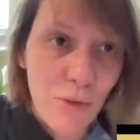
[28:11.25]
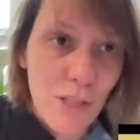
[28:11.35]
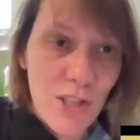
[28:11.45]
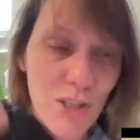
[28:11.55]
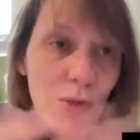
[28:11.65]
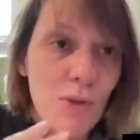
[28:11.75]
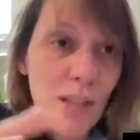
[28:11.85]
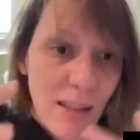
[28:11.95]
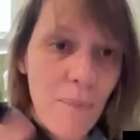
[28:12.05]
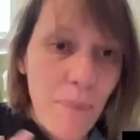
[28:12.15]
to each
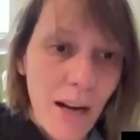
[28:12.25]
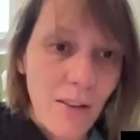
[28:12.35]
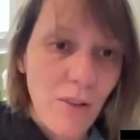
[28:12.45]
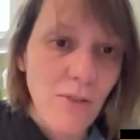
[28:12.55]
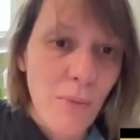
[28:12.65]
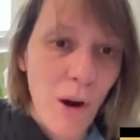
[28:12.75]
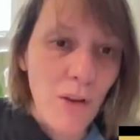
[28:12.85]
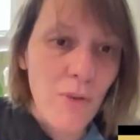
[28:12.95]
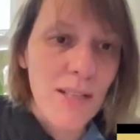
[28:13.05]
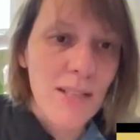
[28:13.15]
student a part of the
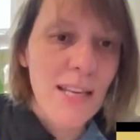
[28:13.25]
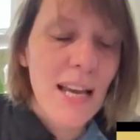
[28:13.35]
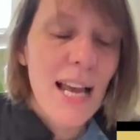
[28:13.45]
monument.